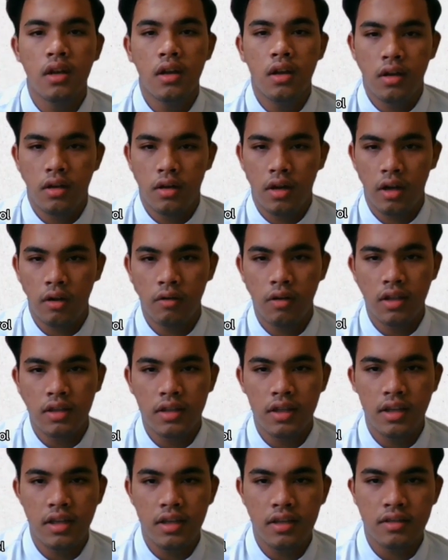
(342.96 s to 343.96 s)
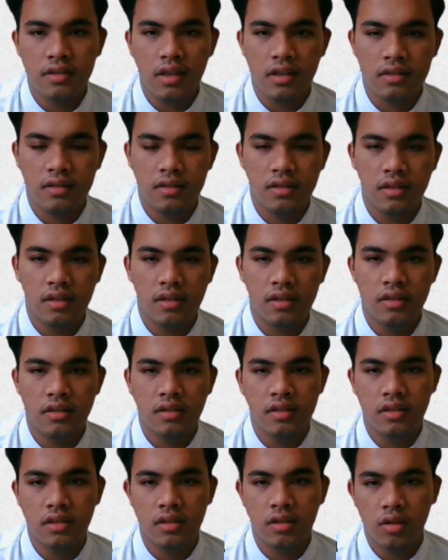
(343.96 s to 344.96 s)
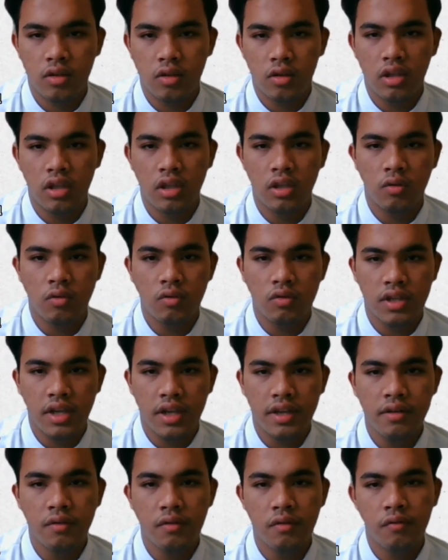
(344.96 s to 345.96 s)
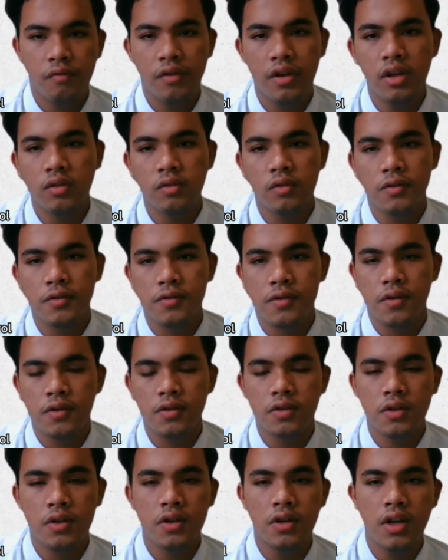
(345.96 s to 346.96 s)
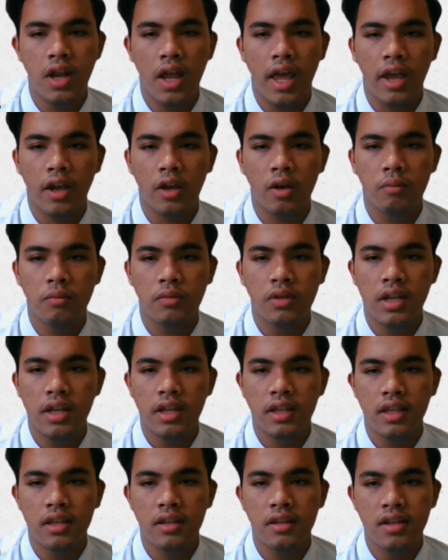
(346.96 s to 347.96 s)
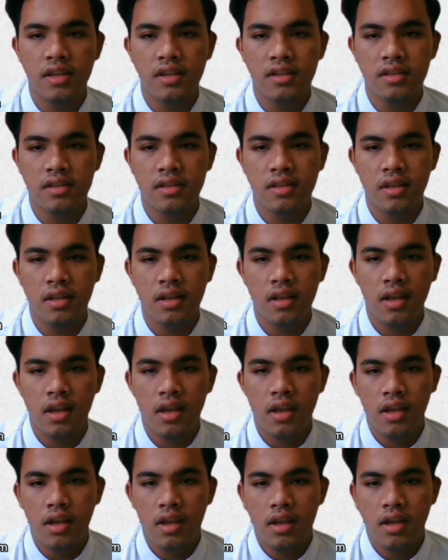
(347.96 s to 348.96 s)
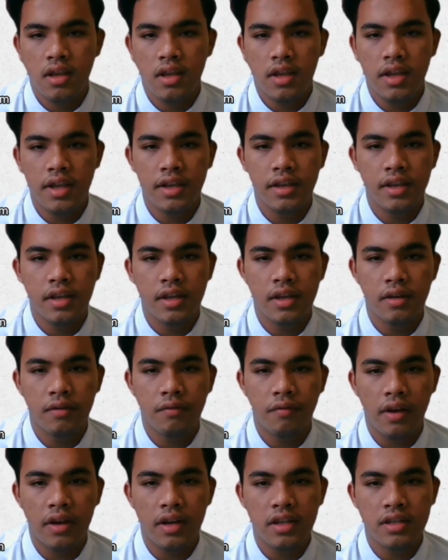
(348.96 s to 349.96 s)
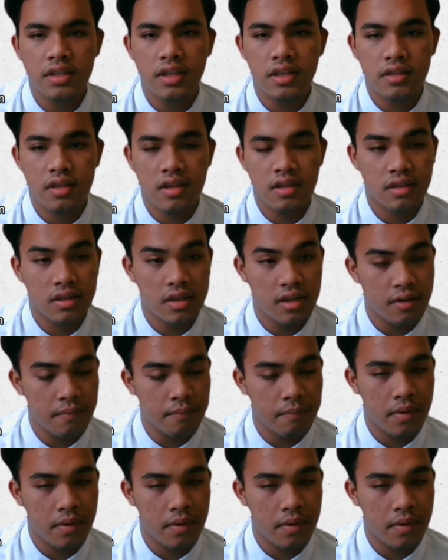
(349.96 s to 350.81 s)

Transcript: Regulatory institutions failed to control accumulating risks in the financial system